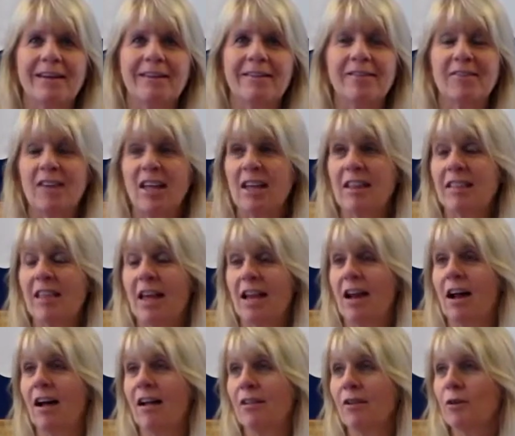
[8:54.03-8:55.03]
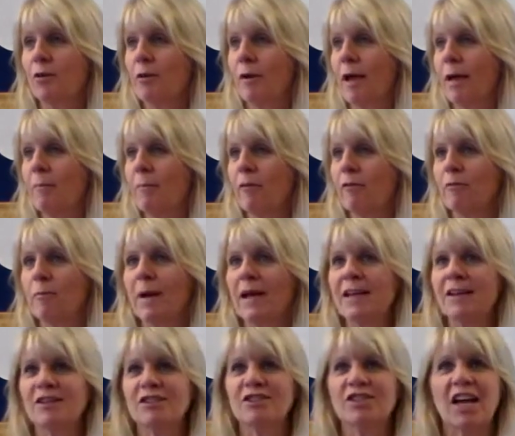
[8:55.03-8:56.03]
It's like that hologram of
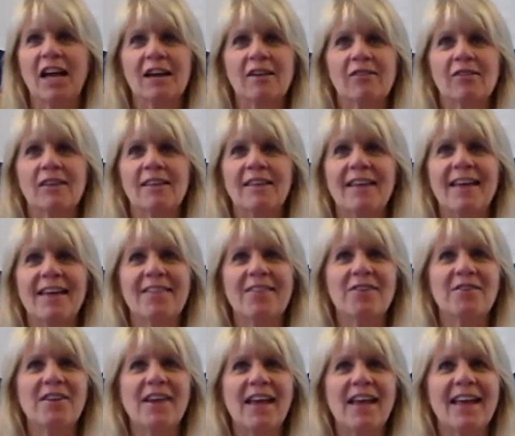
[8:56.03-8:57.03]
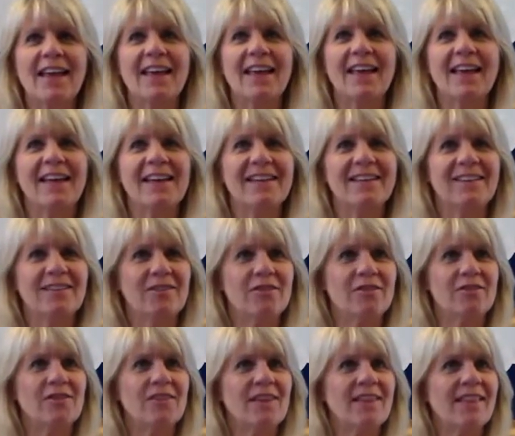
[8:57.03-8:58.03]
Michael Jackson the other day. Did
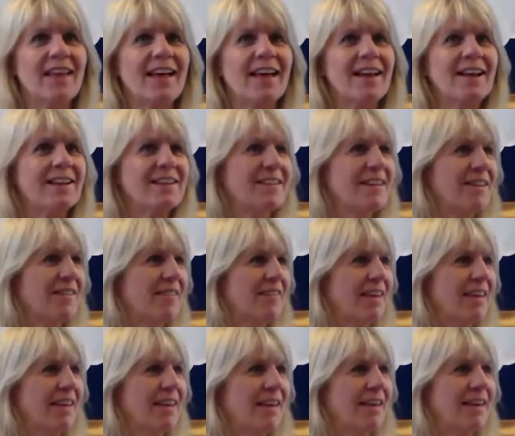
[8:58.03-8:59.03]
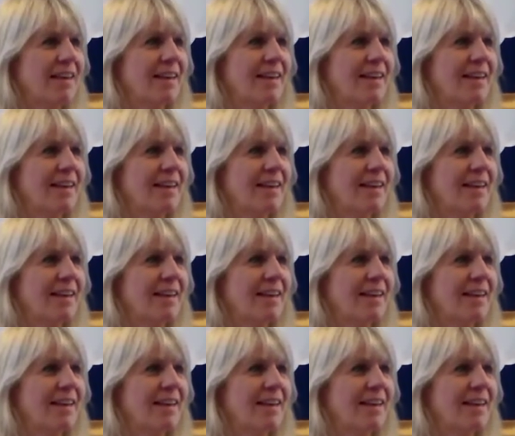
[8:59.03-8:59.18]
you see that on TV?